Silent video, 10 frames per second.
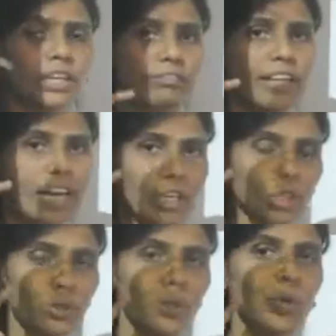If there are
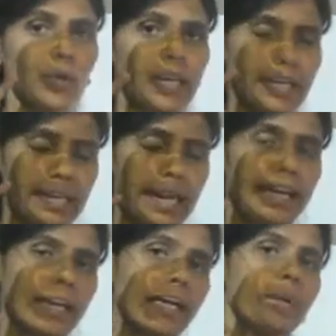two
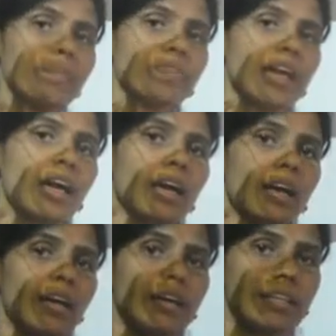grana,
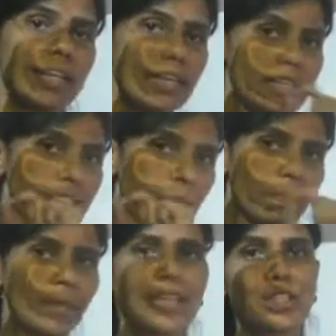there is a
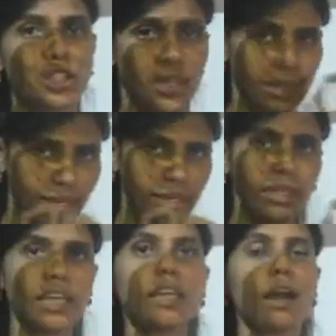bridge
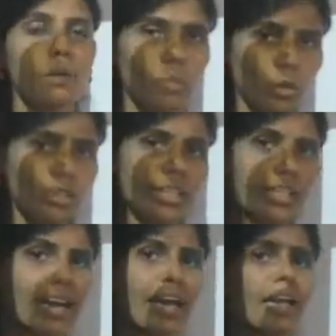connecting both the
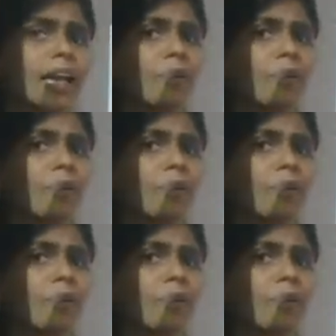grana,